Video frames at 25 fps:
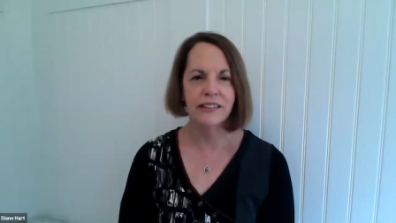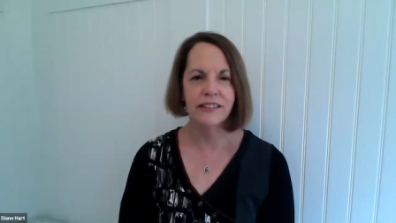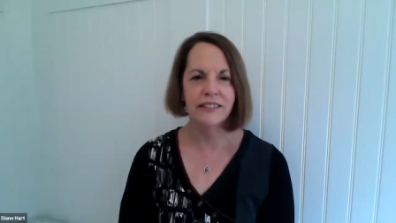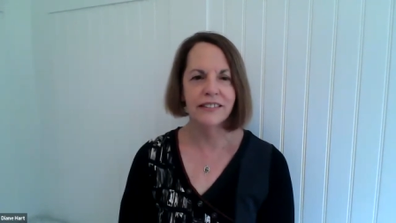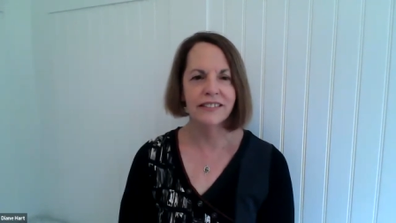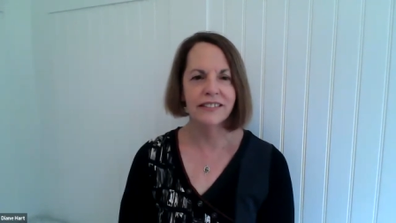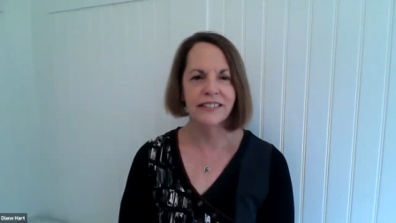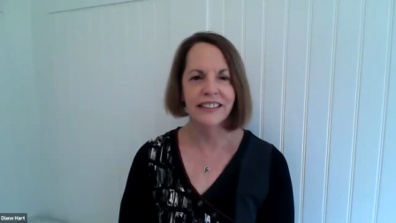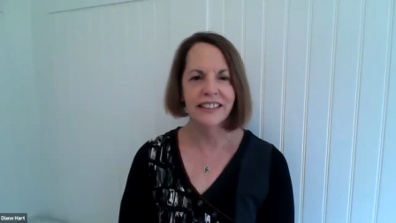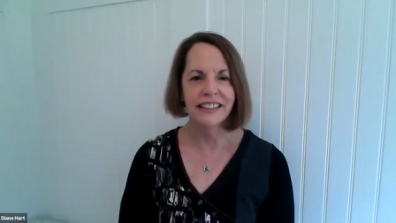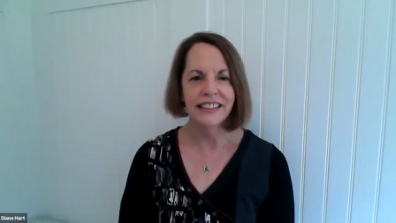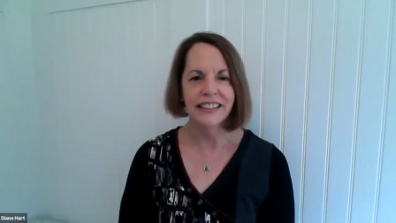to
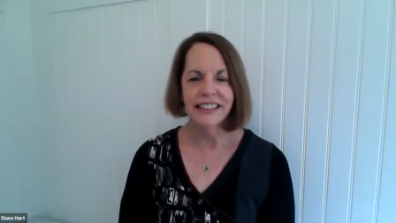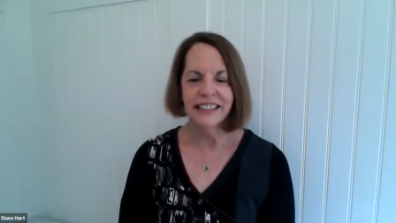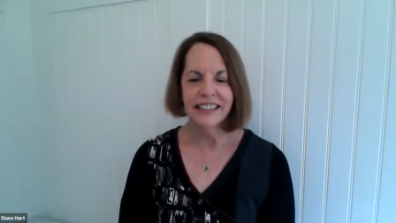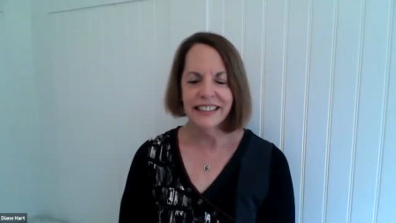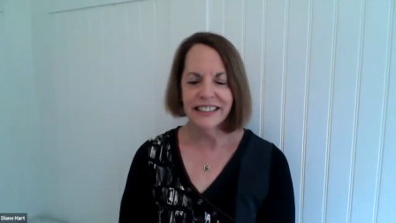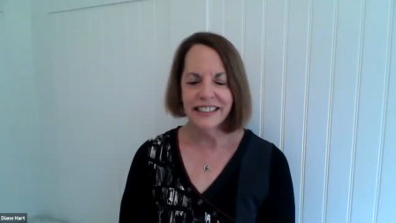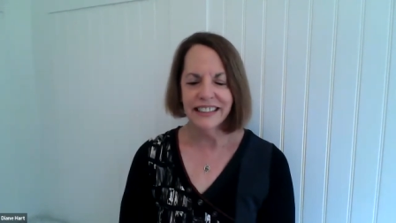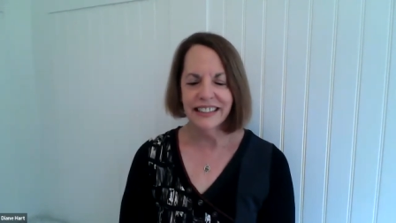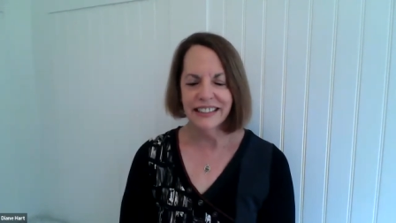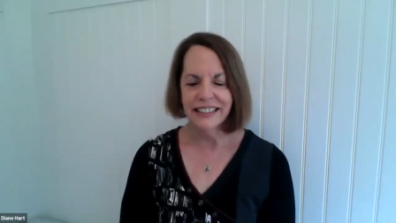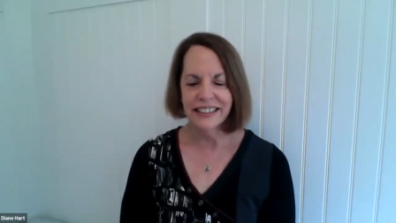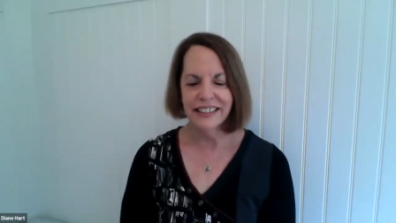
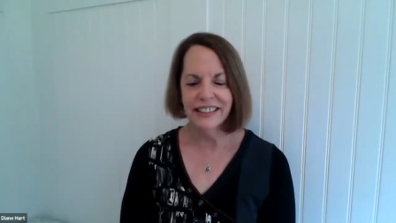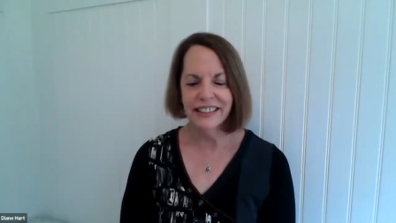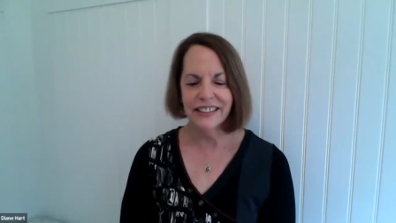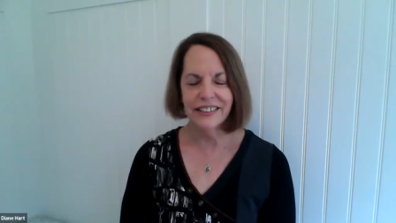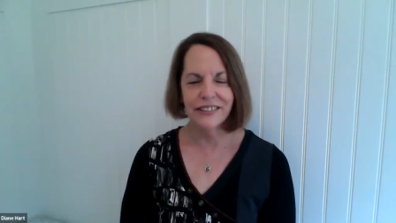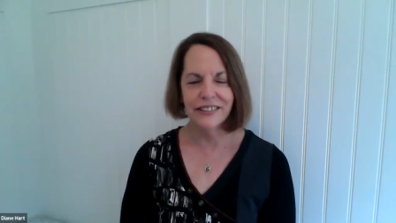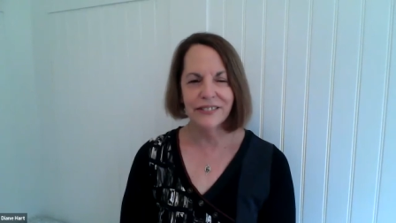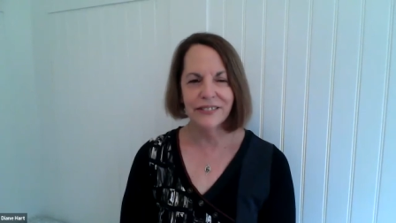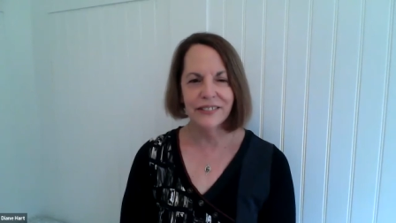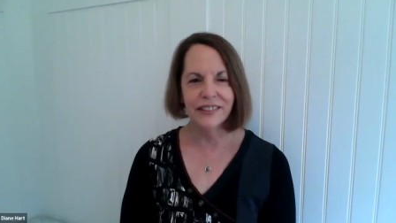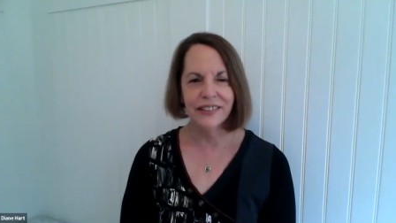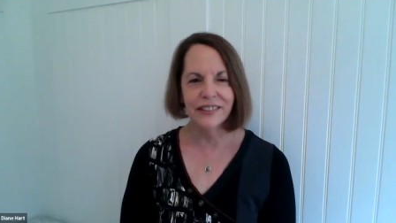feel
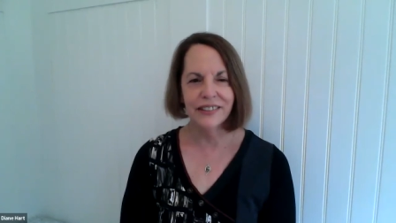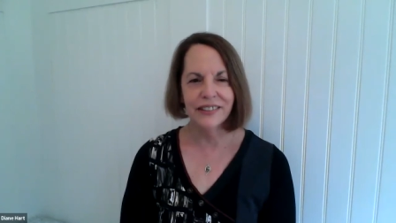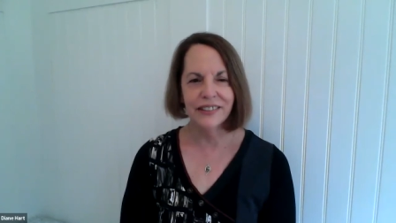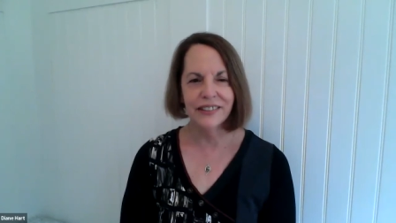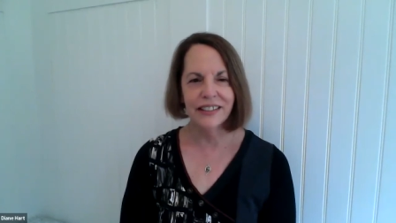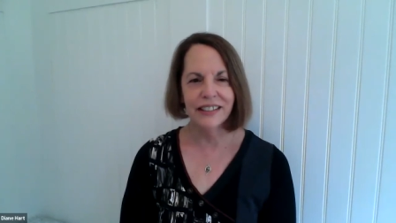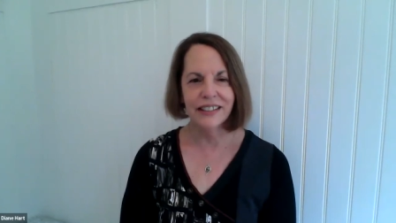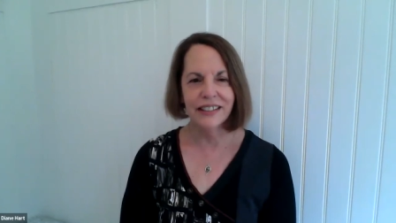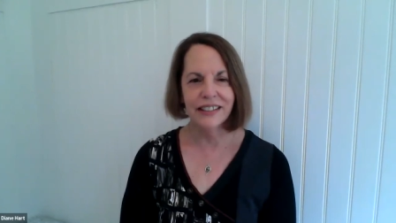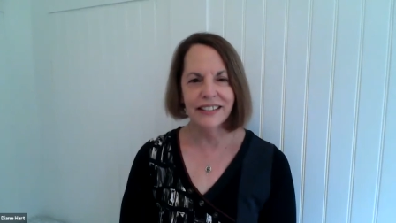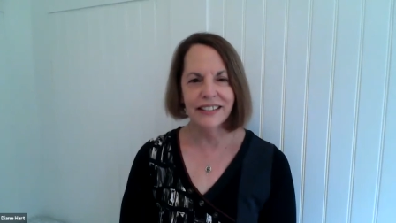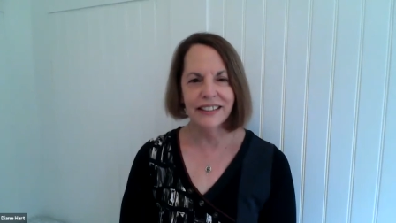you
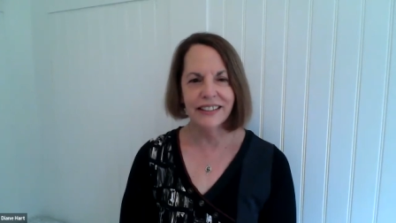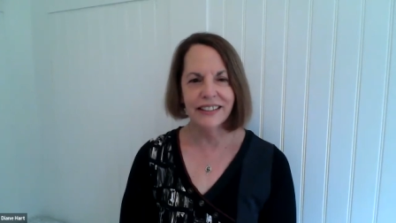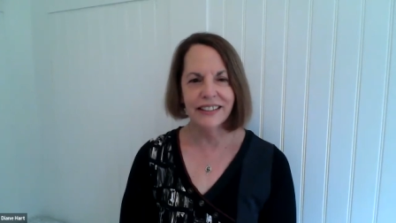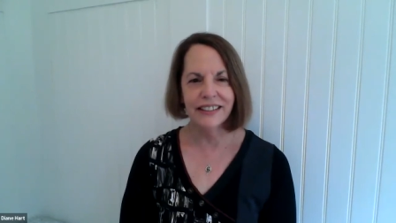know